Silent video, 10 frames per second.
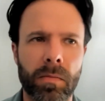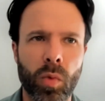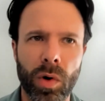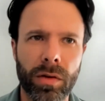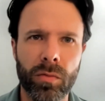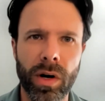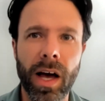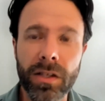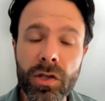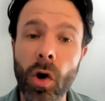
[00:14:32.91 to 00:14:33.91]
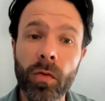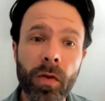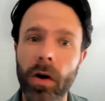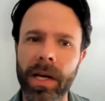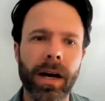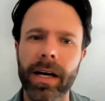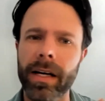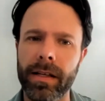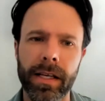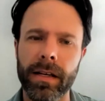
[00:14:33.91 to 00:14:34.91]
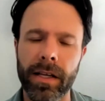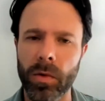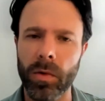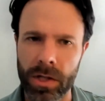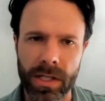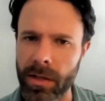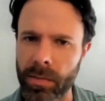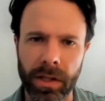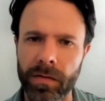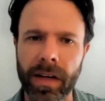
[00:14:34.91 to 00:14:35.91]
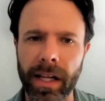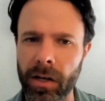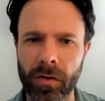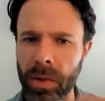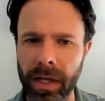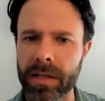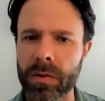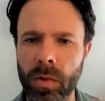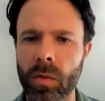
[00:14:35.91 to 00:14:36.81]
we're not so far behind that we're just simply a flyover place.